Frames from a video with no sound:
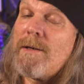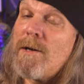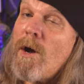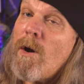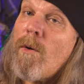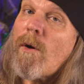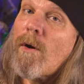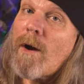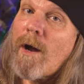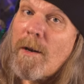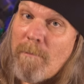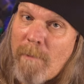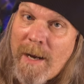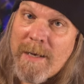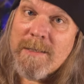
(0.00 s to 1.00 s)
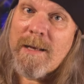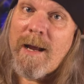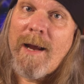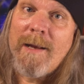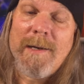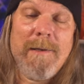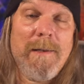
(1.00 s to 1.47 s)
know are on my
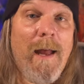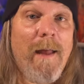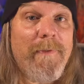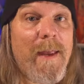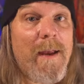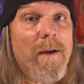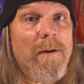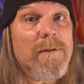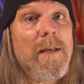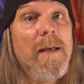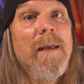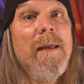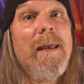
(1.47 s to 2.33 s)
side and not theirs,